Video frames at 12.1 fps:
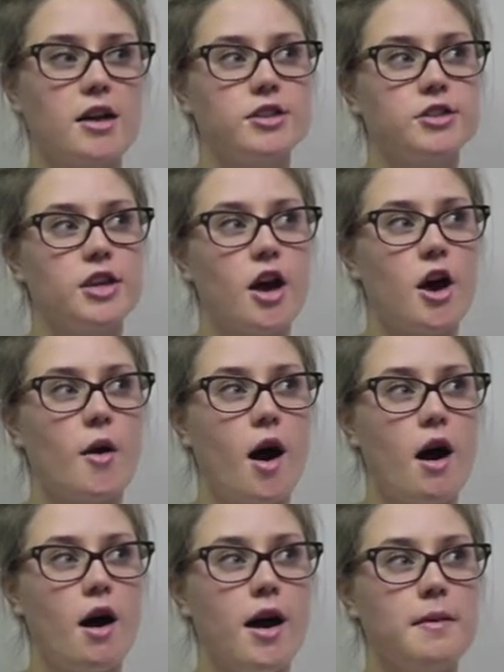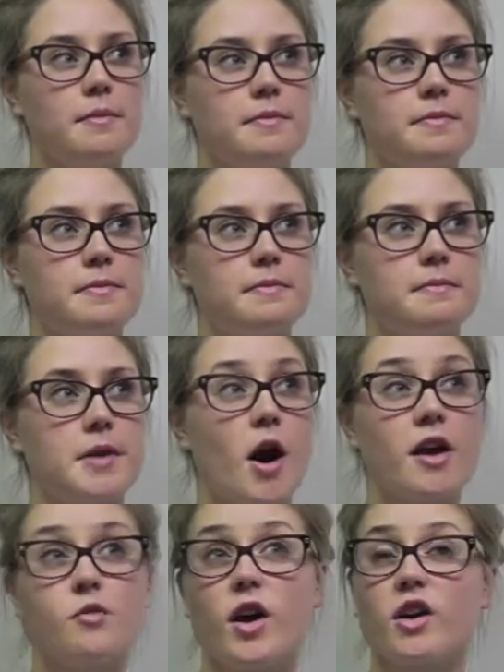So I'm
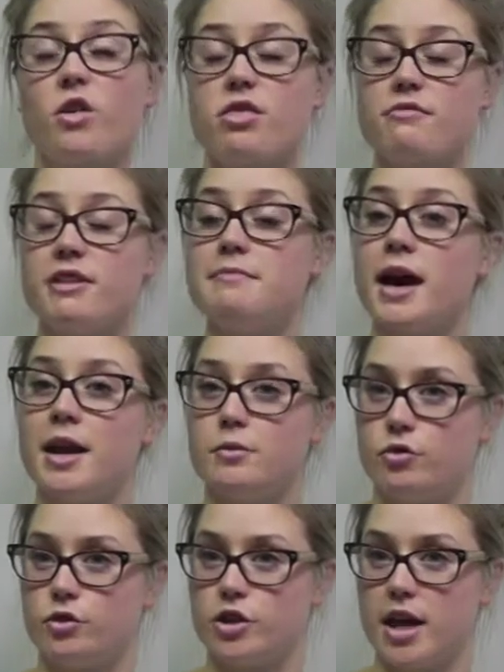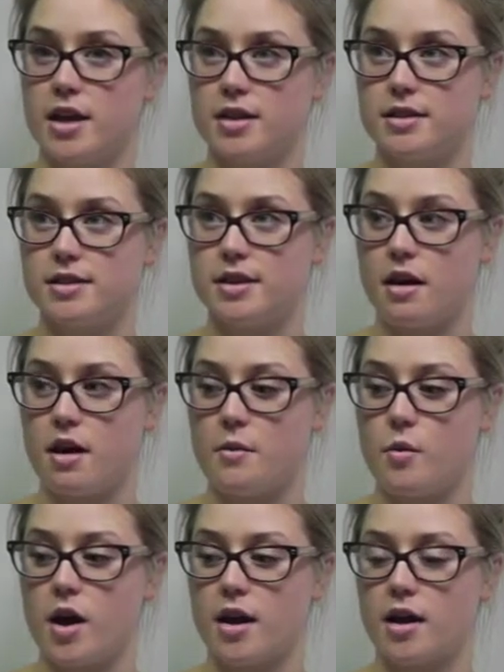kind of working on three main projects.
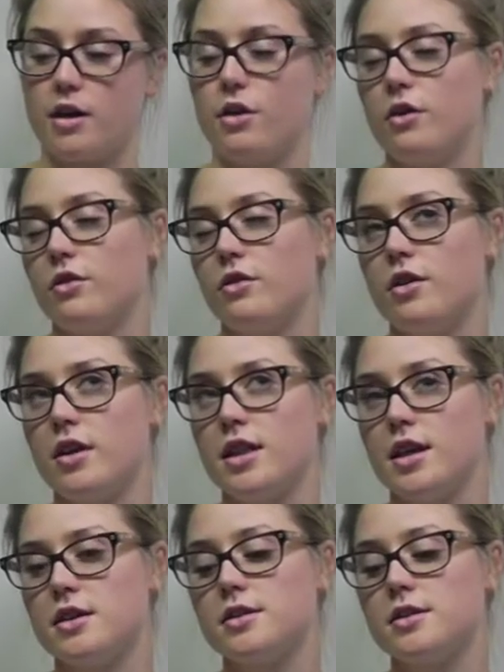I'm working on the